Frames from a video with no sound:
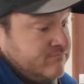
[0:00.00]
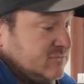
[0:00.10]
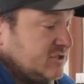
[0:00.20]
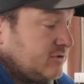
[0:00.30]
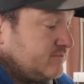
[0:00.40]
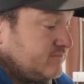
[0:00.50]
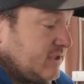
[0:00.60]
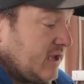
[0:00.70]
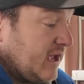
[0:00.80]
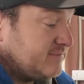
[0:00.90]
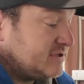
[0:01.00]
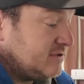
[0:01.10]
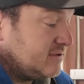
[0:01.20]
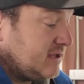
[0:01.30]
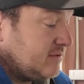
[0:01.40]
So I
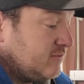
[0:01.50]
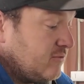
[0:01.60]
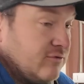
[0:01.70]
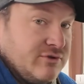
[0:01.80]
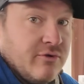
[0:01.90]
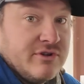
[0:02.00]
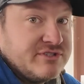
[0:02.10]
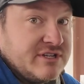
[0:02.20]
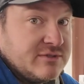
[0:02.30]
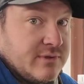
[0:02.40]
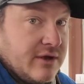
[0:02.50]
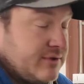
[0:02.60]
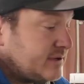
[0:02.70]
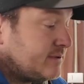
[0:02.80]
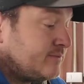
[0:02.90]
absolutely won't do oil changes
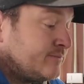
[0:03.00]
without it.